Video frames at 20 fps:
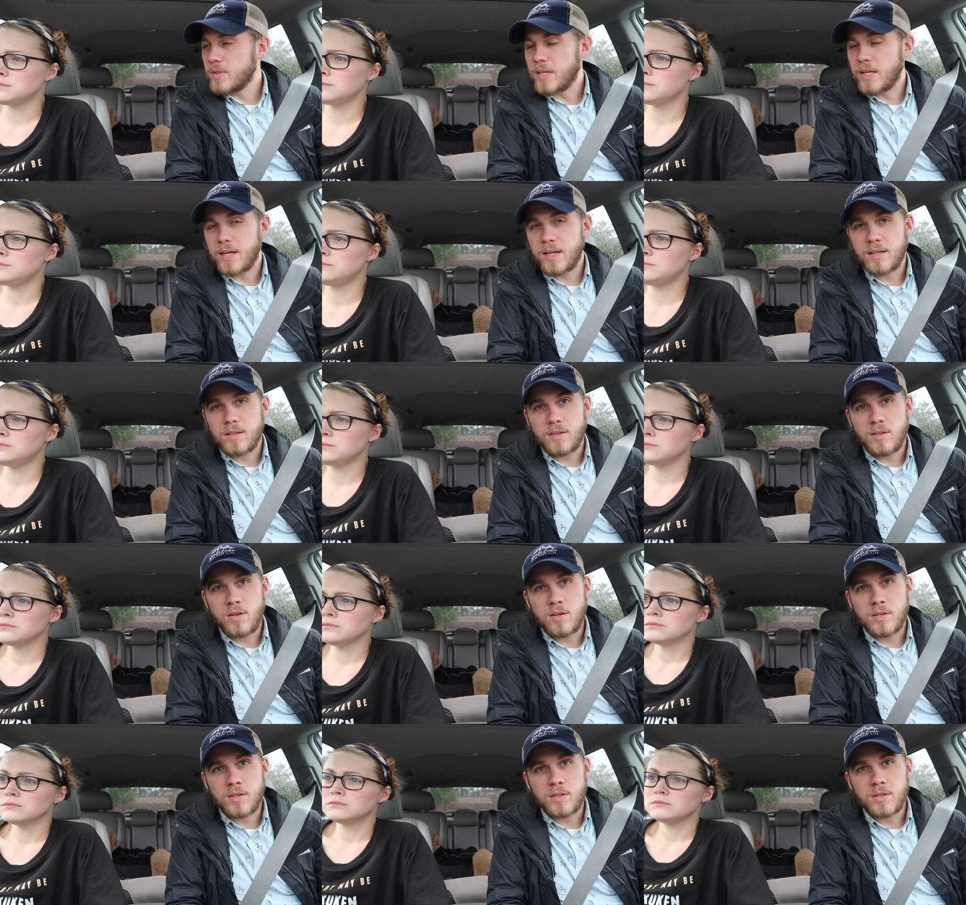Speaker 1: we had a
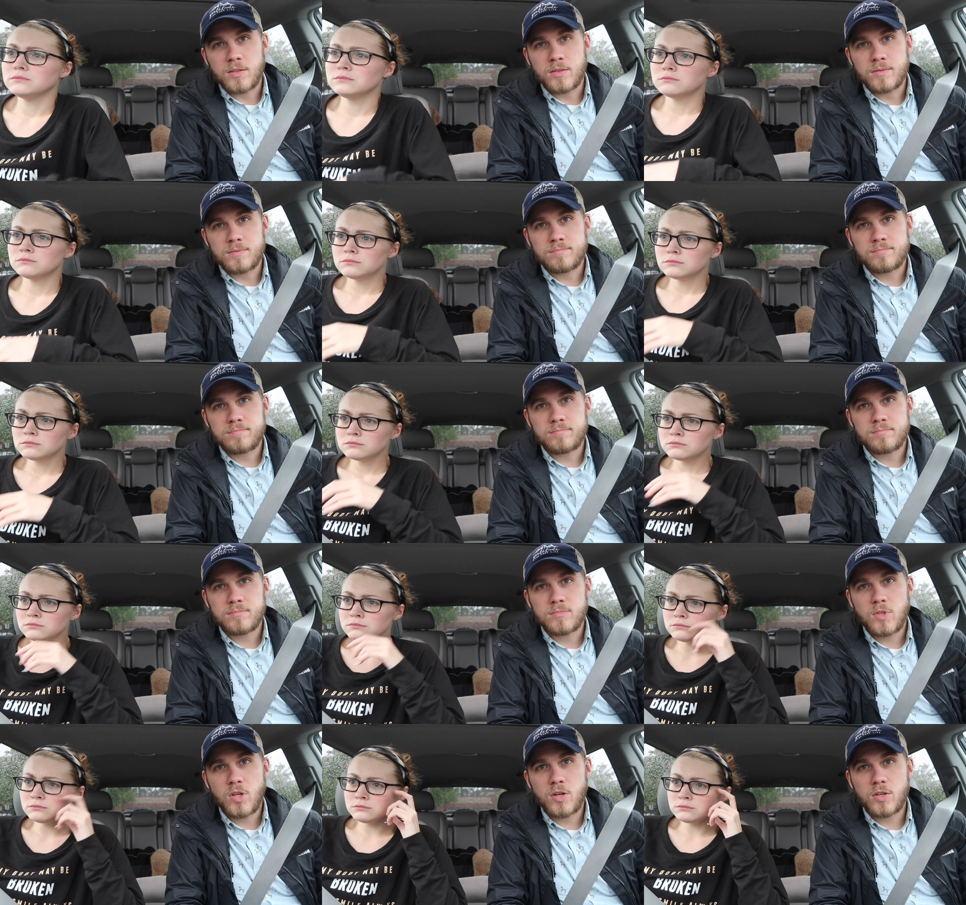long,
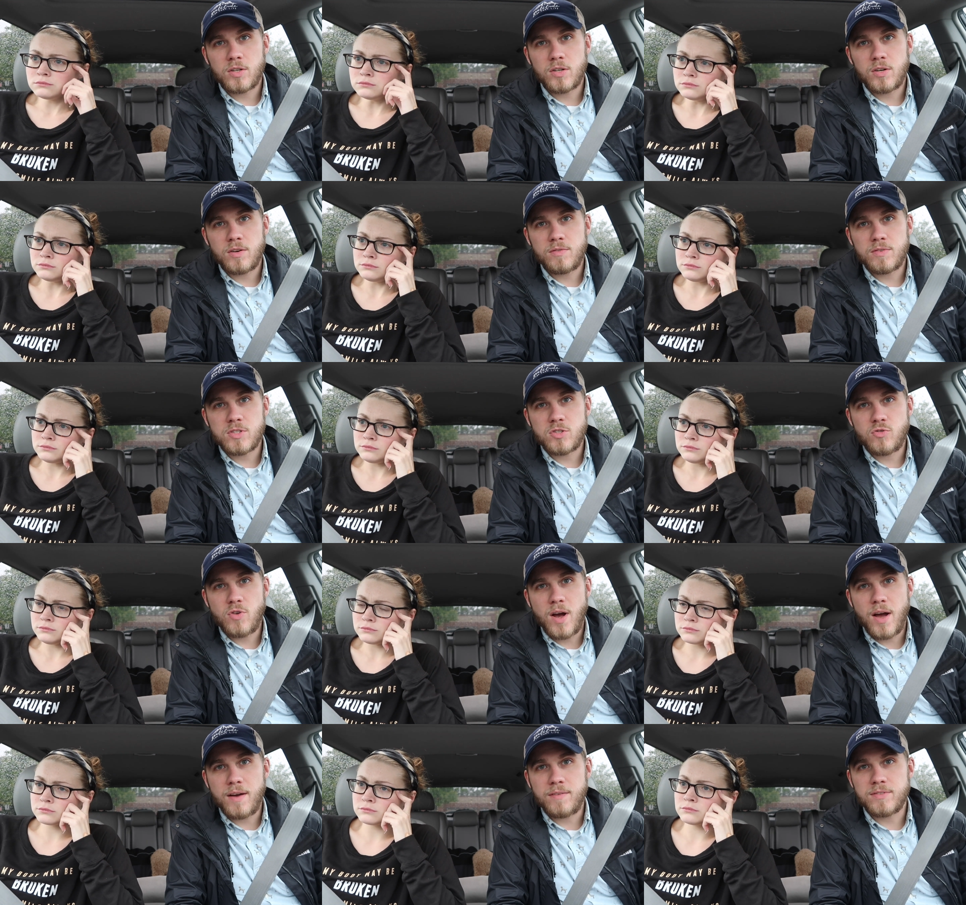longer of a
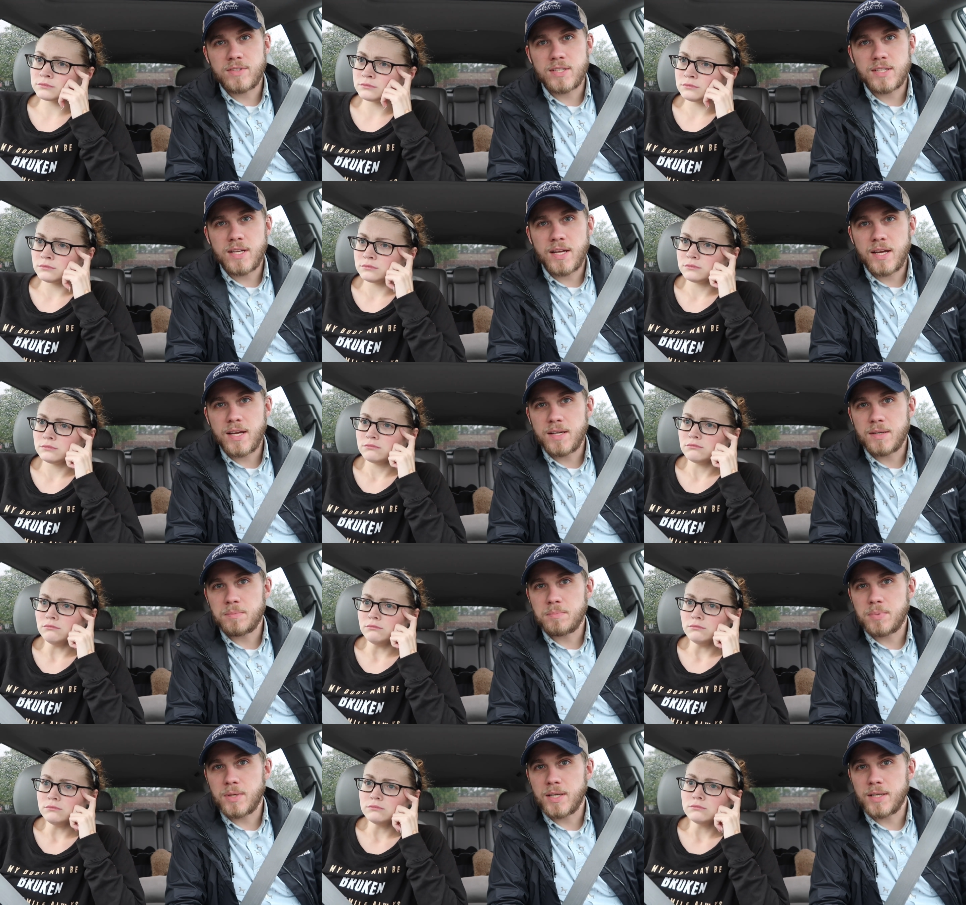drive today,
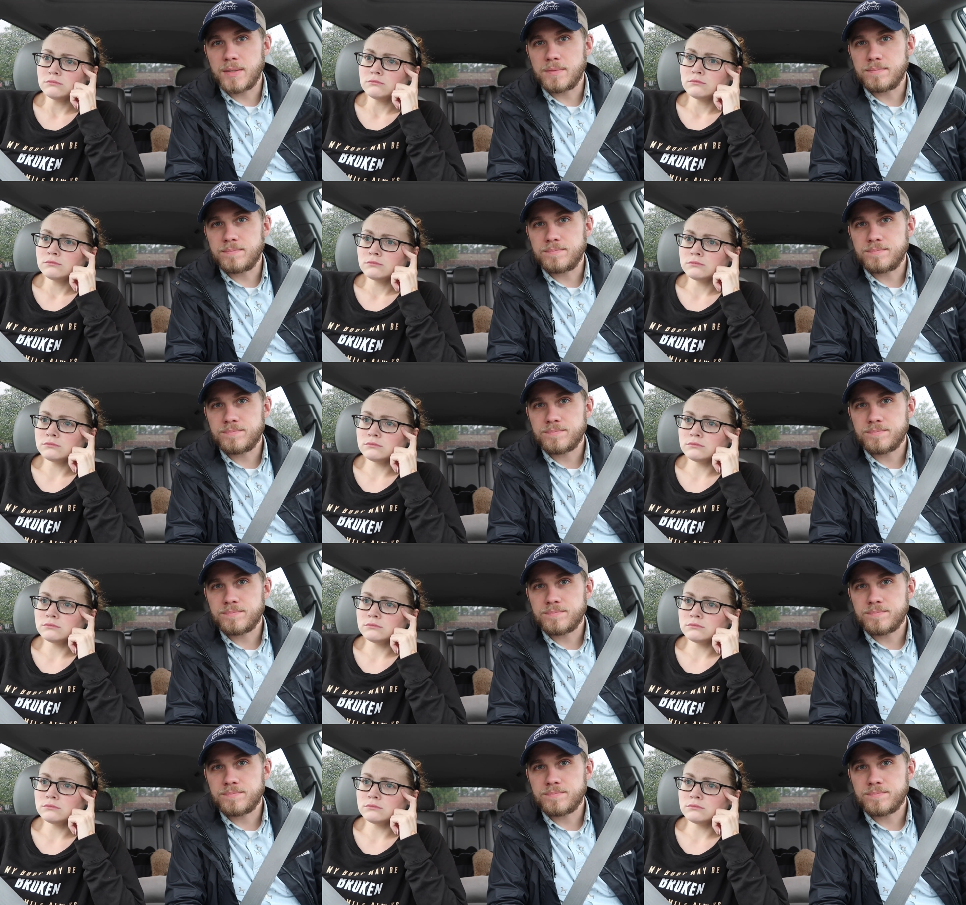but